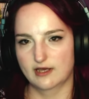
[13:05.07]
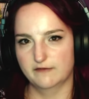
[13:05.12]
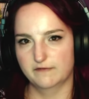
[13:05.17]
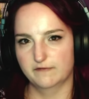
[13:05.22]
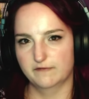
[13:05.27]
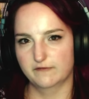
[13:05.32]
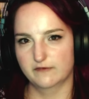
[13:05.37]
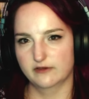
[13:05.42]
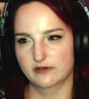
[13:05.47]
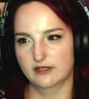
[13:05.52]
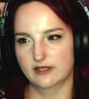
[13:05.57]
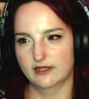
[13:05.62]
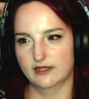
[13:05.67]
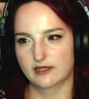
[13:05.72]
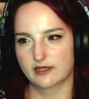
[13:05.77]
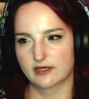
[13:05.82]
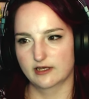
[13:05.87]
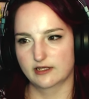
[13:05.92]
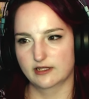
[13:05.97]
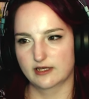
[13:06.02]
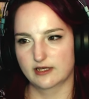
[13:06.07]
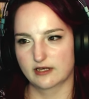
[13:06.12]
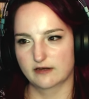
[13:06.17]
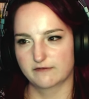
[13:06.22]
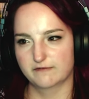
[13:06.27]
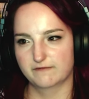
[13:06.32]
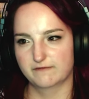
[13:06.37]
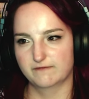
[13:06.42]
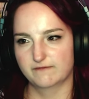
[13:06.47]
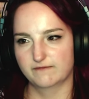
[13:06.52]
I feel like I kind
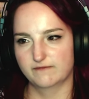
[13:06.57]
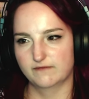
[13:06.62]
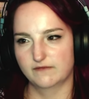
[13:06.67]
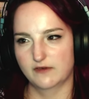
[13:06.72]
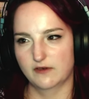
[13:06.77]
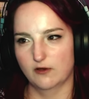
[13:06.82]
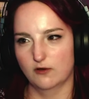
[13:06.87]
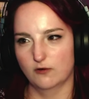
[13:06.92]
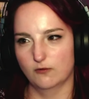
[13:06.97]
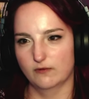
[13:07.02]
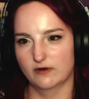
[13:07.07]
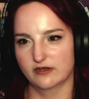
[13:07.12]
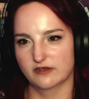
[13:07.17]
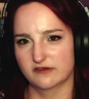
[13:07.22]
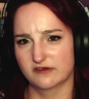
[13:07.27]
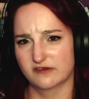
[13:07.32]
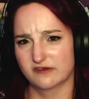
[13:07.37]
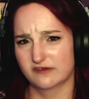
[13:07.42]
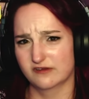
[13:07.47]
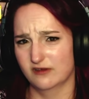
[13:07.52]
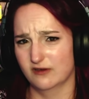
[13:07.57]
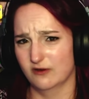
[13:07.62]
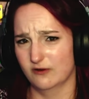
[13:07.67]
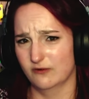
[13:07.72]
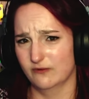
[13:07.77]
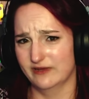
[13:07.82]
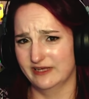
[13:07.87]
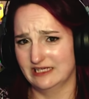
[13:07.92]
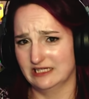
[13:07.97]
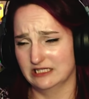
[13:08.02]
of know where this is
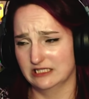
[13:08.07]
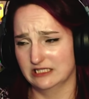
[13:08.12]
going.